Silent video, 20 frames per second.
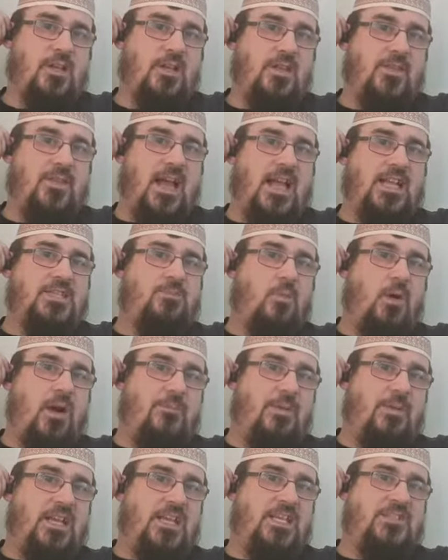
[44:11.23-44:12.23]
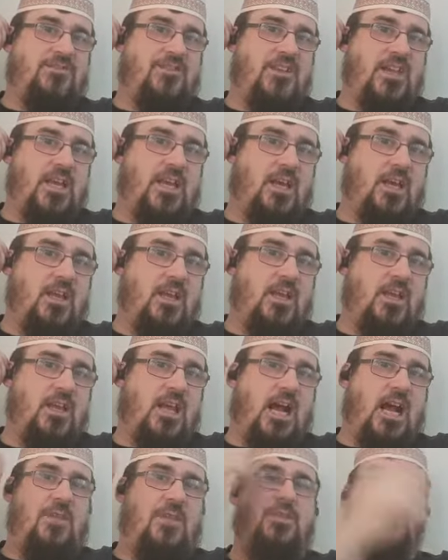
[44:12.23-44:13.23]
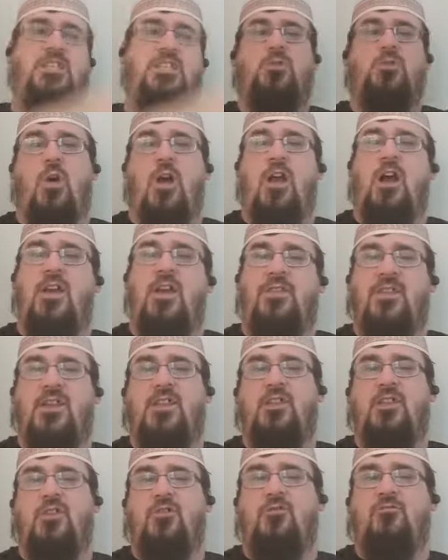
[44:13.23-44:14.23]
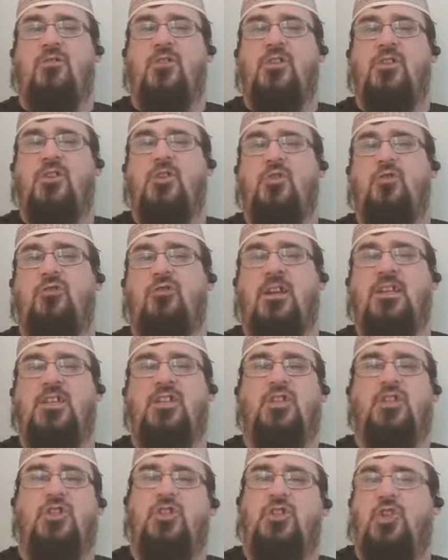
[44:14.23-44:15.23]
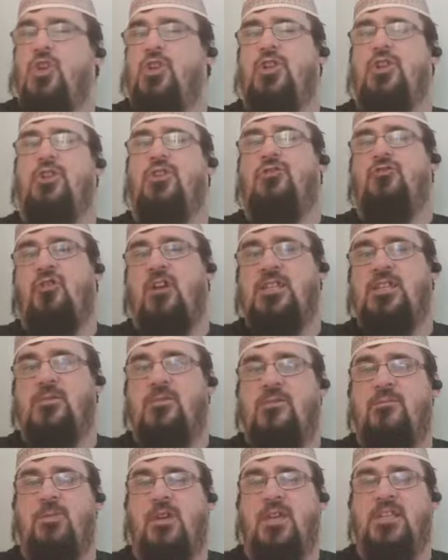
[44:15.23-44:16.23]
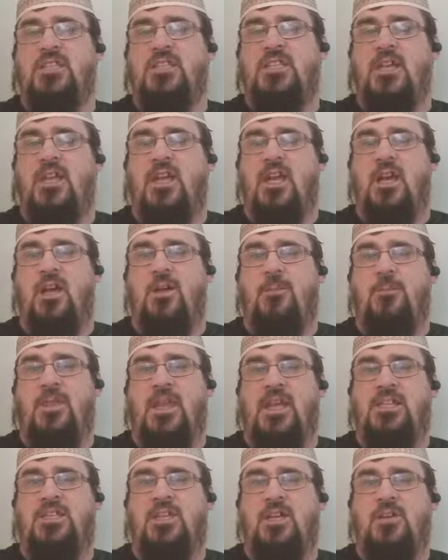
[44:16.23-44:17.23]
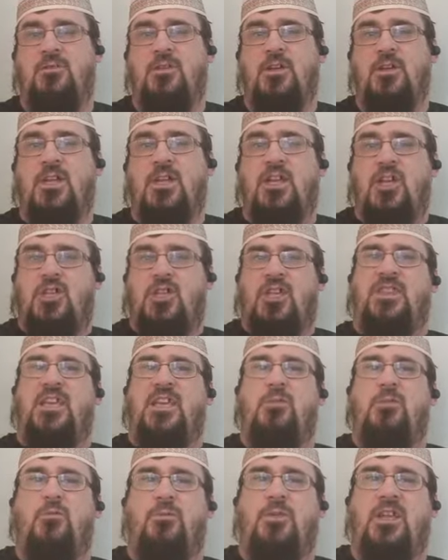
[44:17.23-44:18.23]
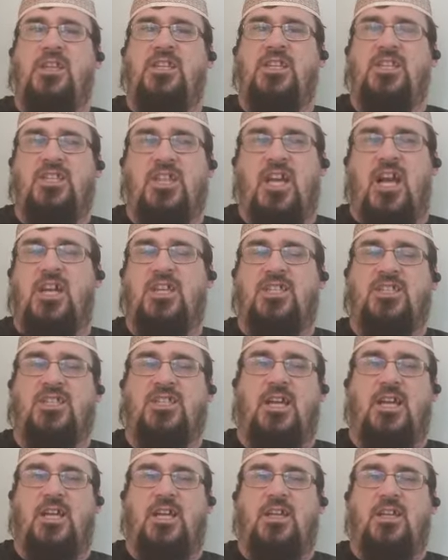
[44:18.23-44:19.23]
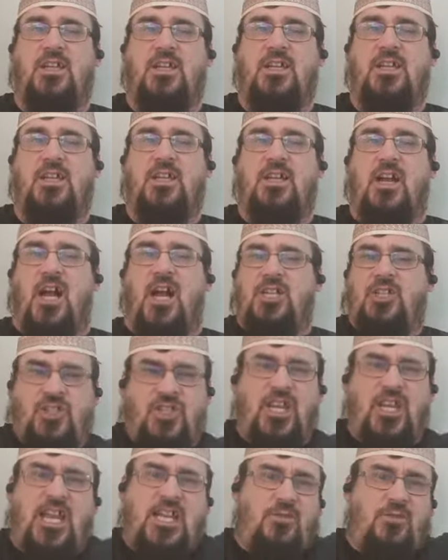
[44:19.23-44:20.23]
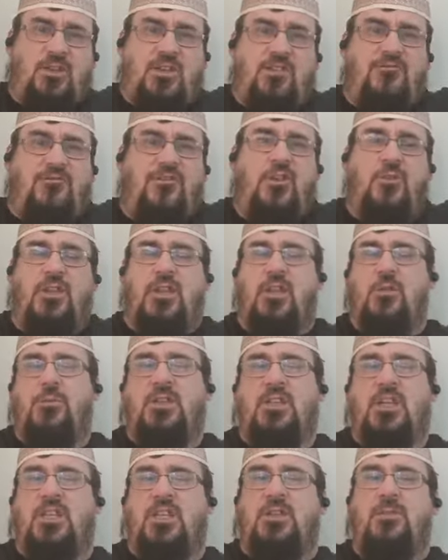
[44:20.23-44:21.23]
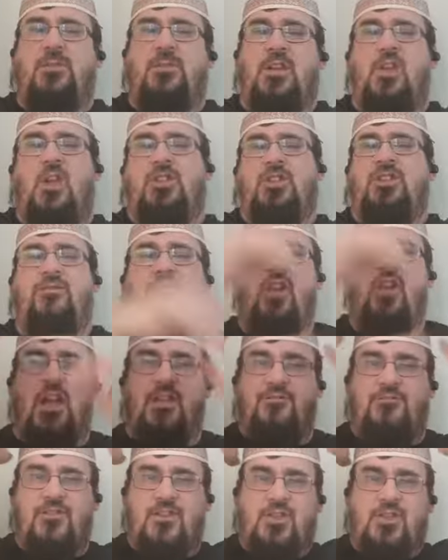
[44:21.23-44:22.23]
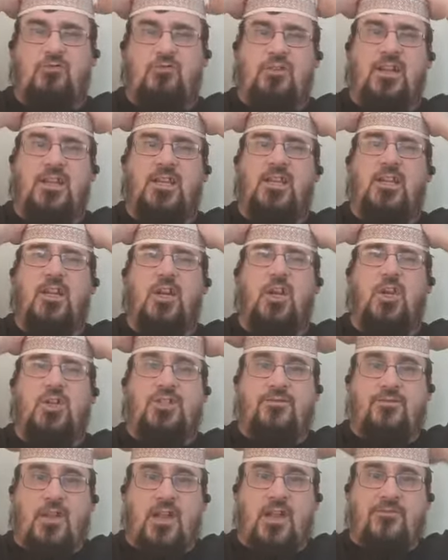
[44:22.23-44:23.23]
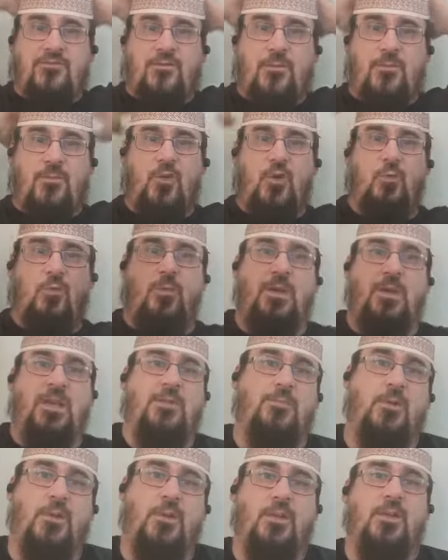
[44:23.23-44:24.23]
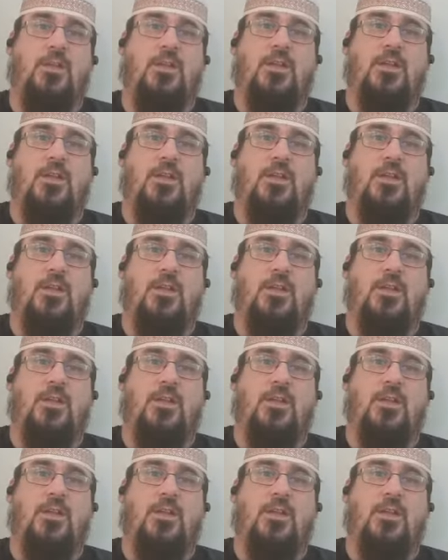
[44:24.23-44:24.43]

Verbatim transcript: That's my biggest fear. And this is why I think the, the Ukrainians shouldn't try to embrace uh, uh NATO, because I think it would be a disaster. I genuinely feel that it would be disaster. It would be loss of life for the Ukrainian and loss of life for normal people.